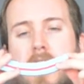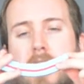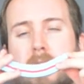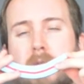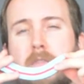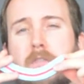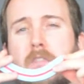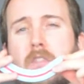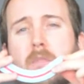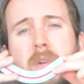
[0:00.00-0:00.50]
Now,
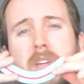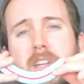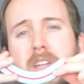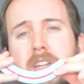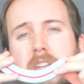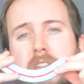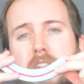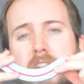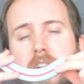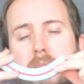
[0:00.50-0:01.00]
before we
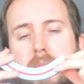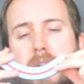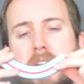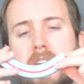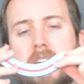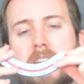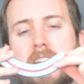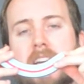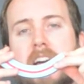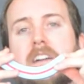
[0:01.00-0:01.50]
can jump
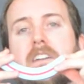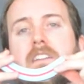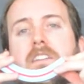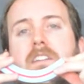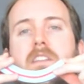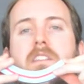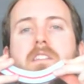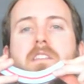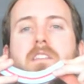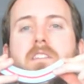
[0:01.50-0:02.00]
in and
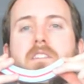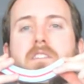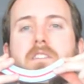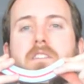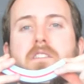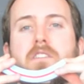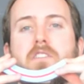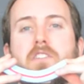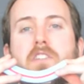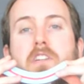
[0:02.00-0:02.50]
calculate
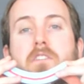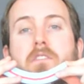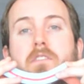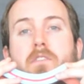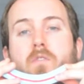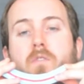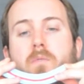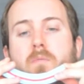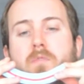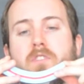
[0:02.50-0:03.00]
these shear
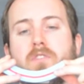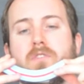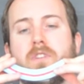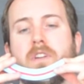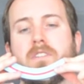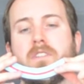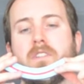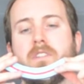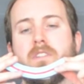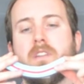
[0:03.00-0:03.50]
and normal
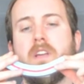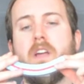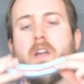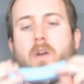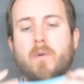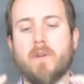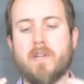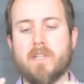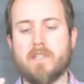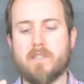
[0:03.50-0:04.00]
stresses,
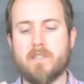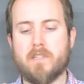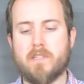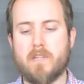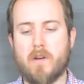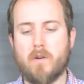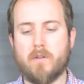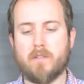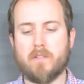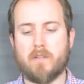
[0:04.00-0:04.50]
we need to
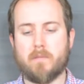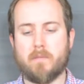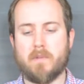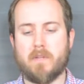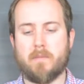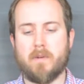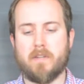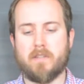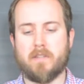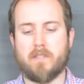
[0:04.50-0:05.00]
know a little
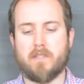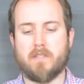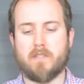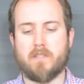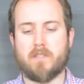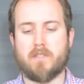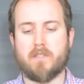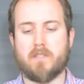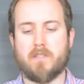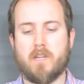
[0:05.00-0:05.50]
bit about
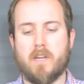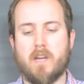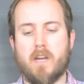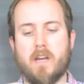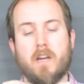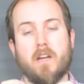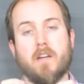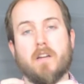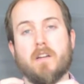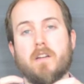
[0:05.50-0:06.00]
this
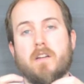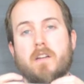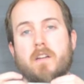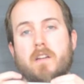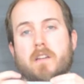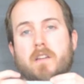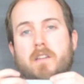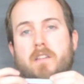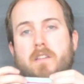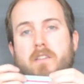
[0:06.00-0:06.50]

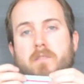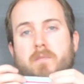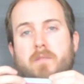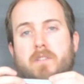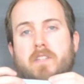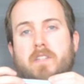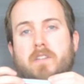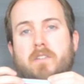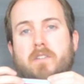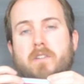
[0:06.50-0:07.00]

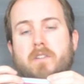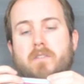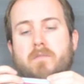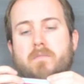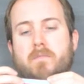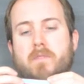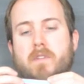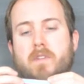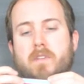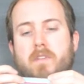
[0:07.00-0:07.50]
material,
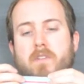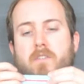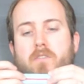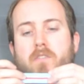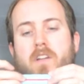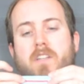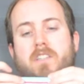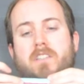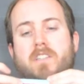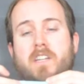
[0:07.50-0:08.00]
the
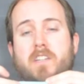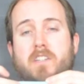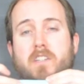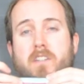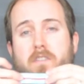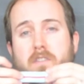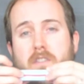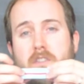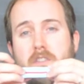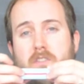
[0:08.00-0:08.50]

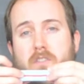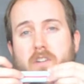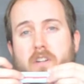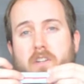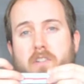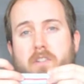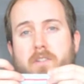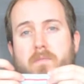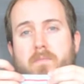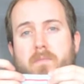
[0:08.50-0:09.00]
cross-section of this
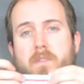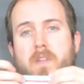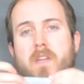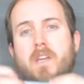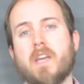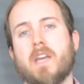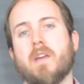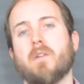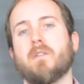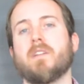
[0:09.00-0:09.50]
structure,
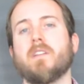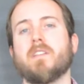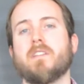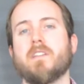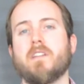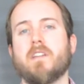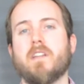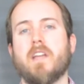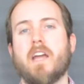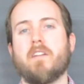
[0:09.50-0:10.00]
and we need
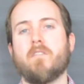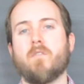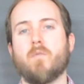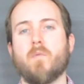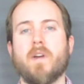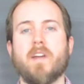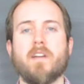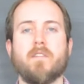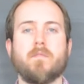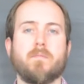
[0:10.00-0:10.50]
to have a
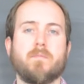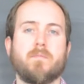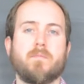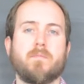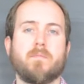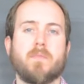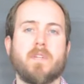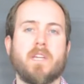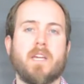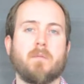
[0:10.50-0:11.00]
way of
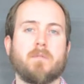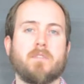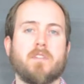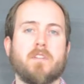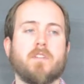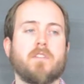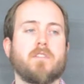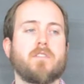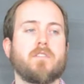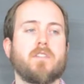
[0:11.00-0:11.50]
being able
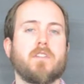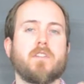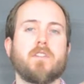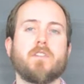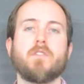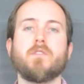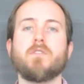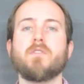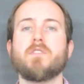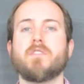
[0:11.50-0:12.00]
to
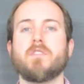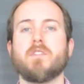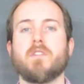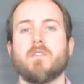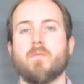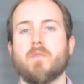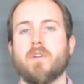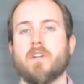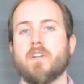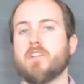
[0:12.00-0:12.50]
deduce
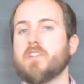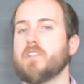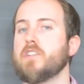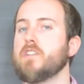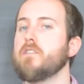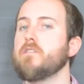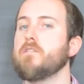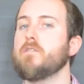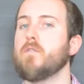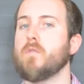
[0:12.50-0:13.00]
what a
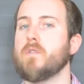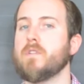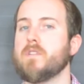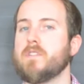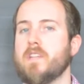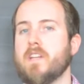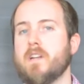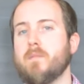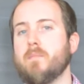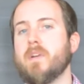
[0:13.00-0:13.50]
shear
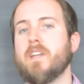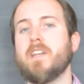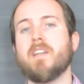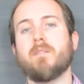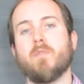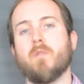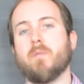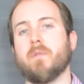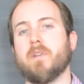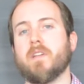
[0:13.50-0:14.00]
force and a
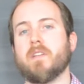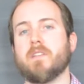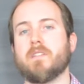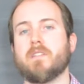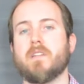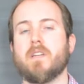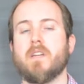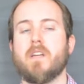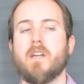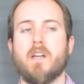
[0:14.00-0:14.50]
bending moment
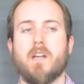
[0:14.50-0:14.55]
is